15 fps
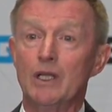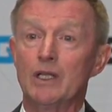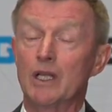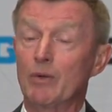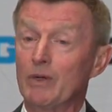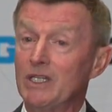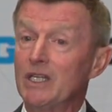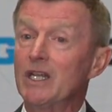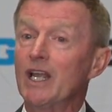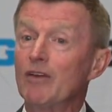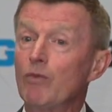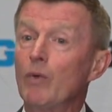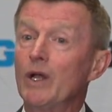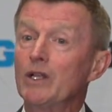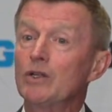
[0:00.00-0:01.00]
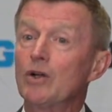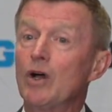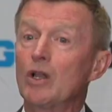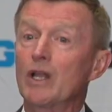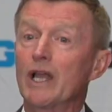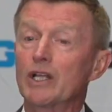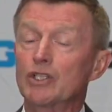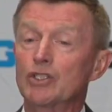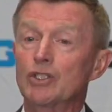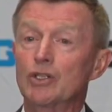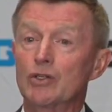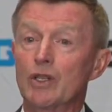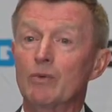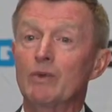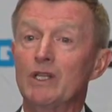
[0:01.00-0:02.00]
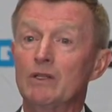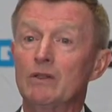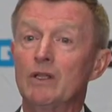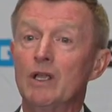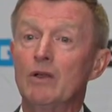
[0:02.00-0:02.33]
Now we did have one call last year that we,